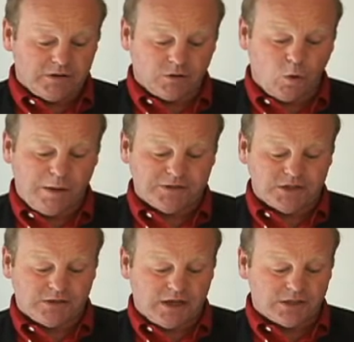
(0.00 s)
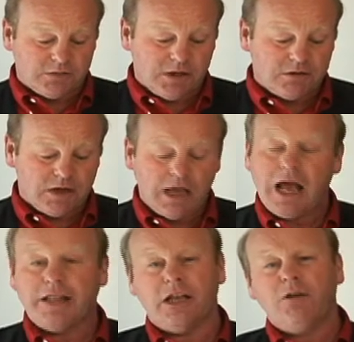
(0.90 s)
requirements of the customer,
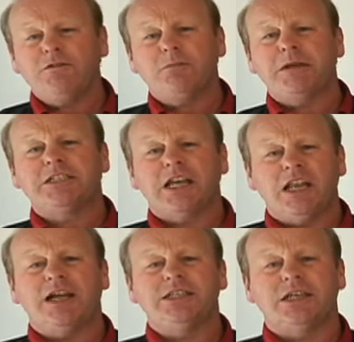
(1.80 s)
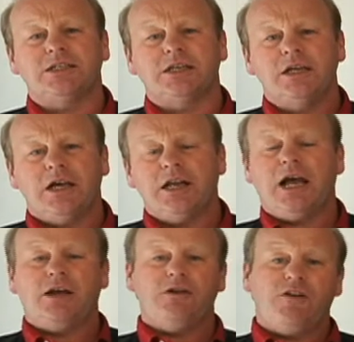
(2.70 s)
and they'll often be delighted at
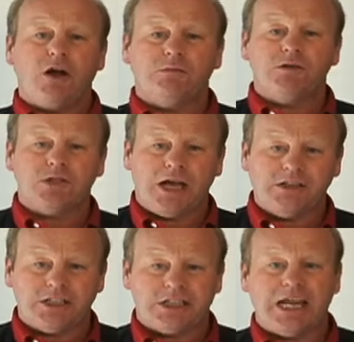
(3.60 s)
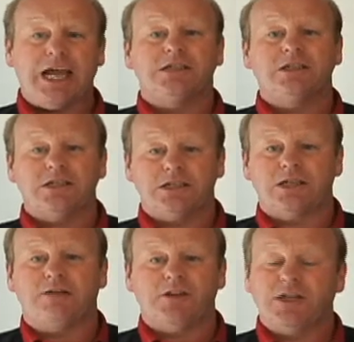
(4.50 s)
how you've helped them to understand and
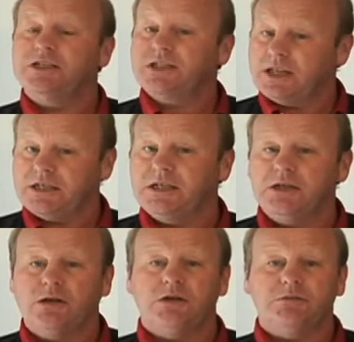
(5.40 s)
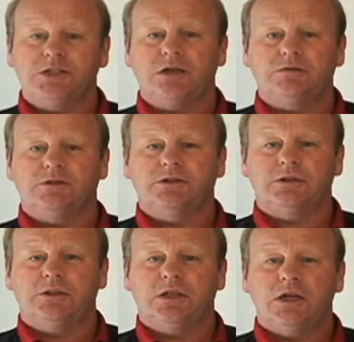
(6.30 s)
discover things that they didn't know themselves.
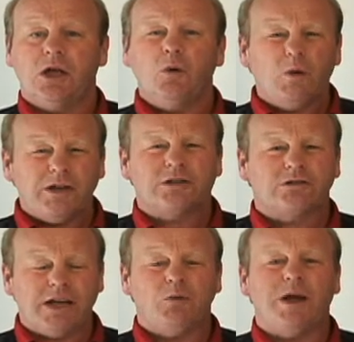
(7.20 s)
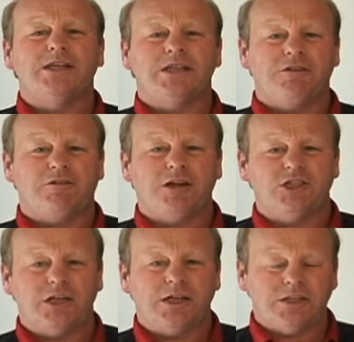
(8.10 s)
What a great way to
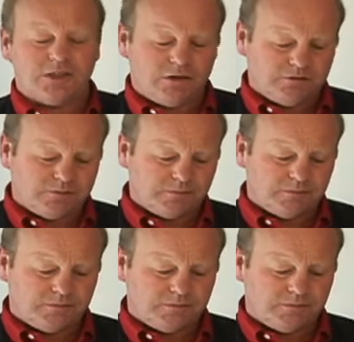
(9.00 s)
differentiate yourself.